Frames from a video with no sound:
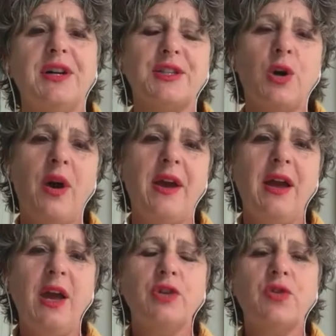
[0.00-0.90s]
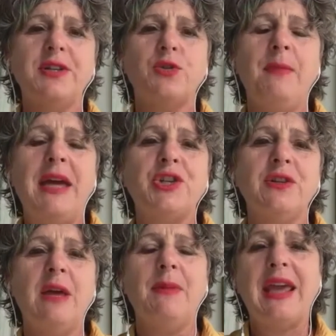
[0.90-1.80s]
So I tried to
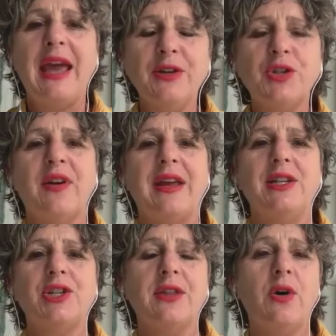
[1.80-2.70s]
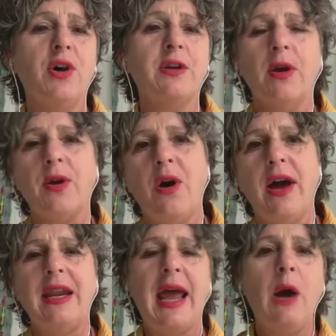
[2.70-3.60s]
imagine them encountering each other on a marae
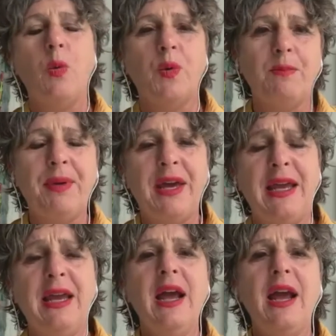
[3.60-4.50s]
and how it would be